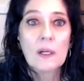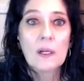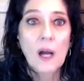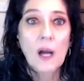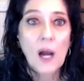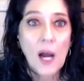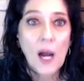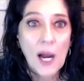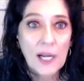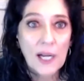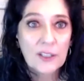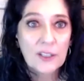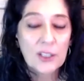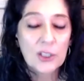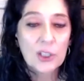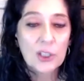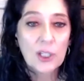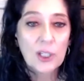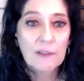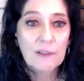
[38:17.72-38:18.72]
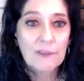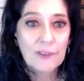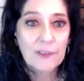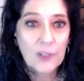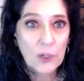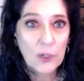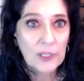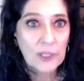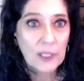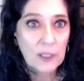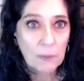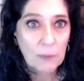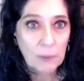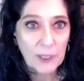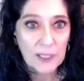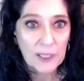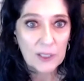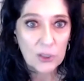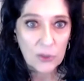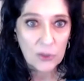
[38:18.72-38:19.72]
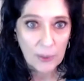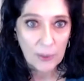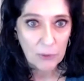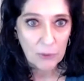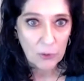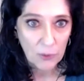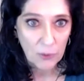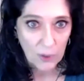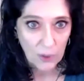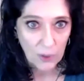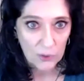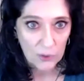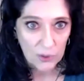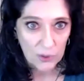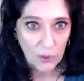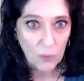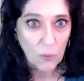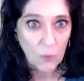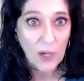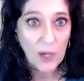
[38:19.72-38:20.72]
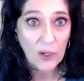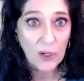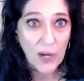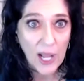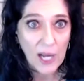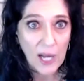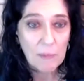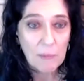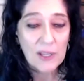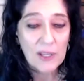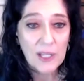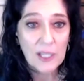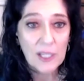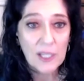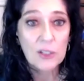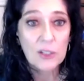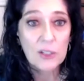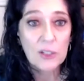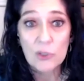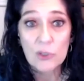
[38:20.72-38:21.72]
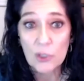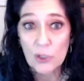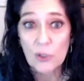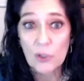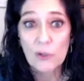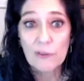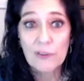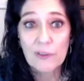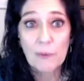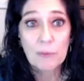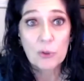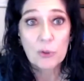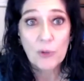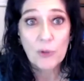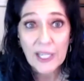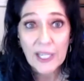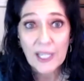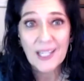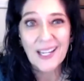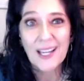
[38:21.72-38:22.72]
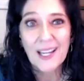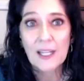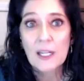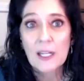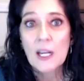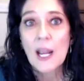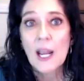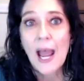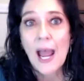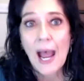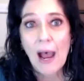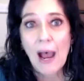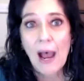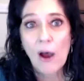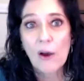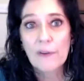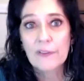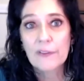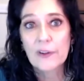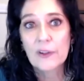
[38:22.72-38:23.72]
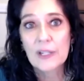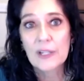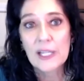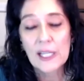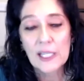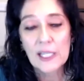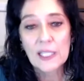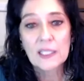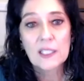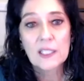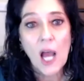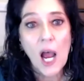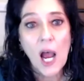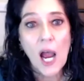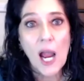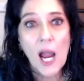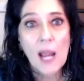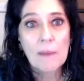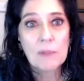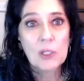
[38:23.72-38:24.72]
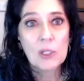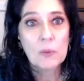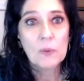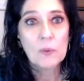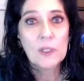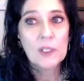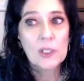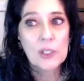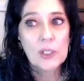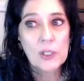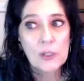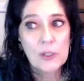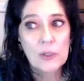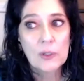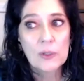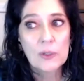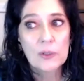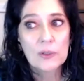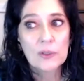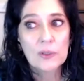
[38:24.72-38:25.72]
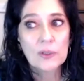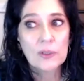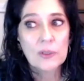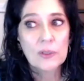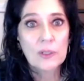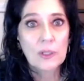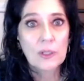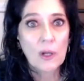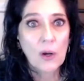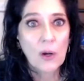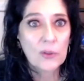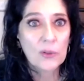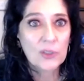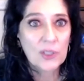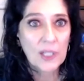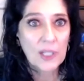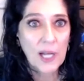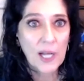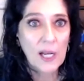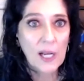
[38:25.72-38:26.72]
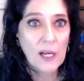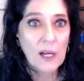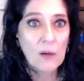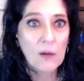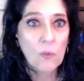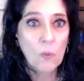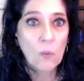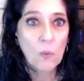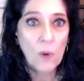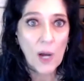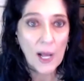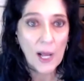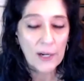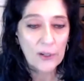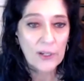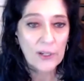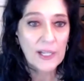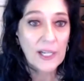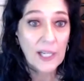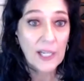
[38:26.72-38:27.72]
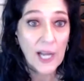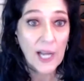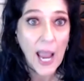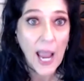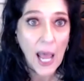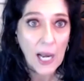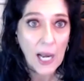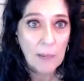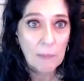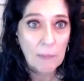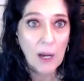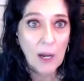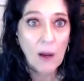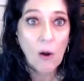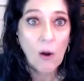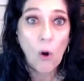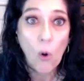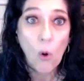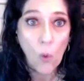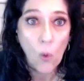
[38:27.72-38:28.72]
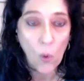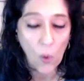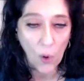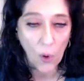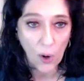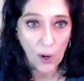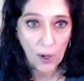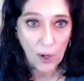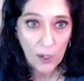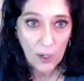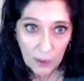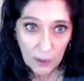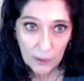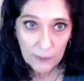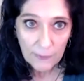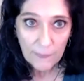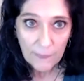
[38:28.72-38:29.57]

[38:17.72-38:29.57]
oxygen floating in your bloodstream through an ozone water enema than you do from drinking it. However, anytime you would use ozonated water in an enema, or